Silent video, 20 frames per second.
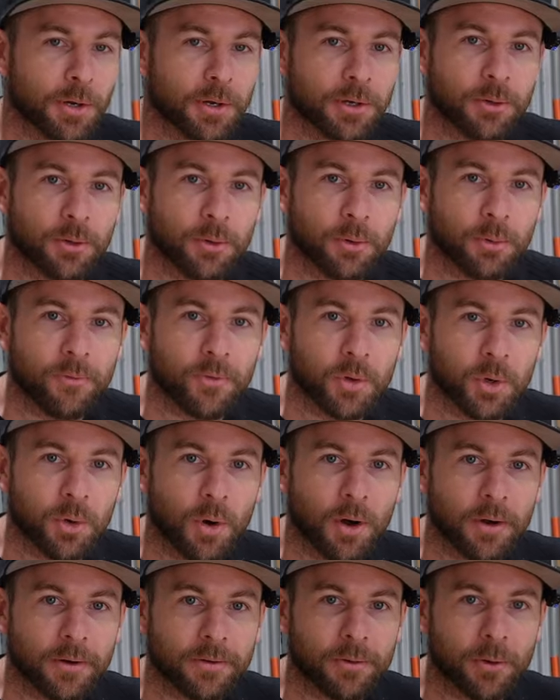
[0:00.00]
to do a review
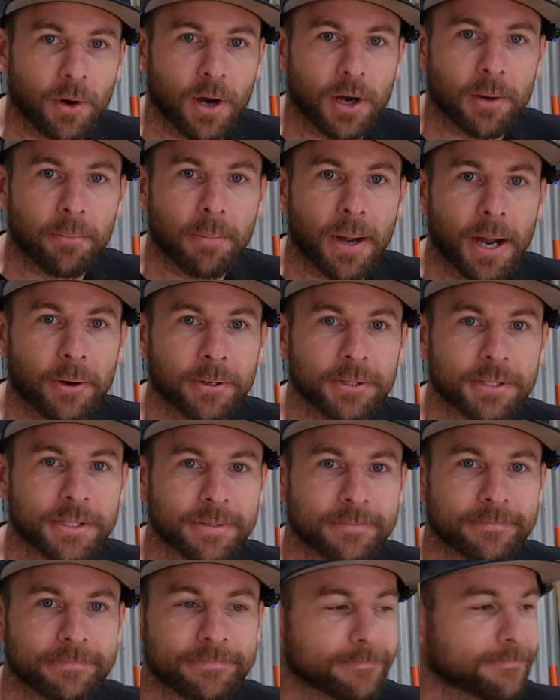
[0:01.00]
on, or a comparison.
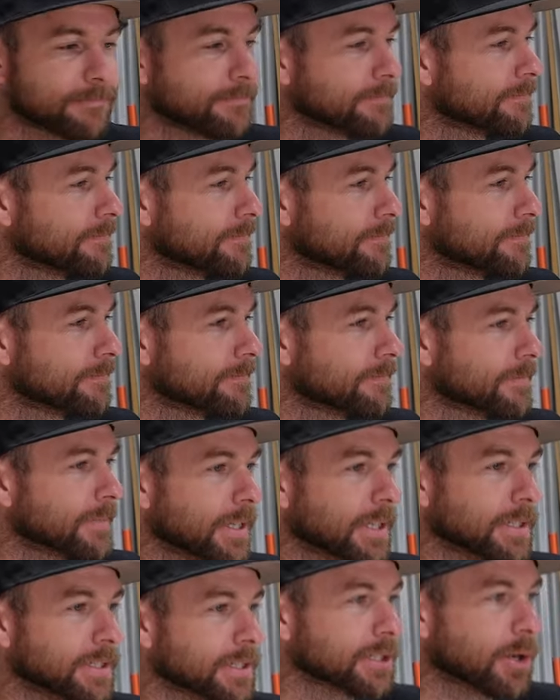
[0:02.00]

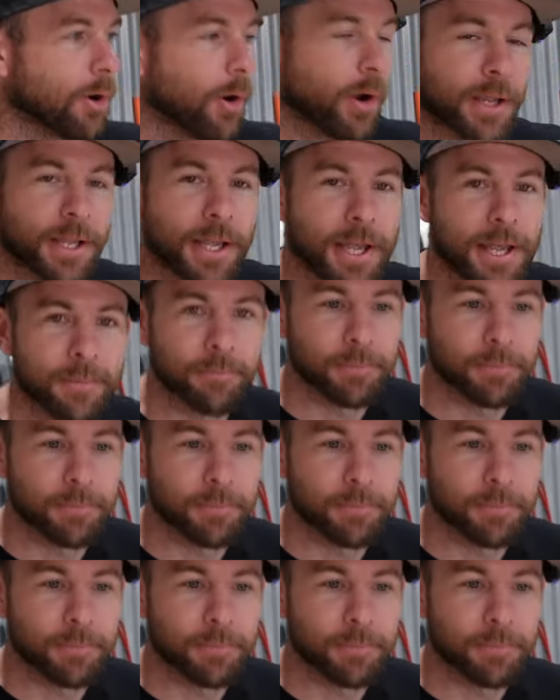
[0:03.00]
It's the SkyCamp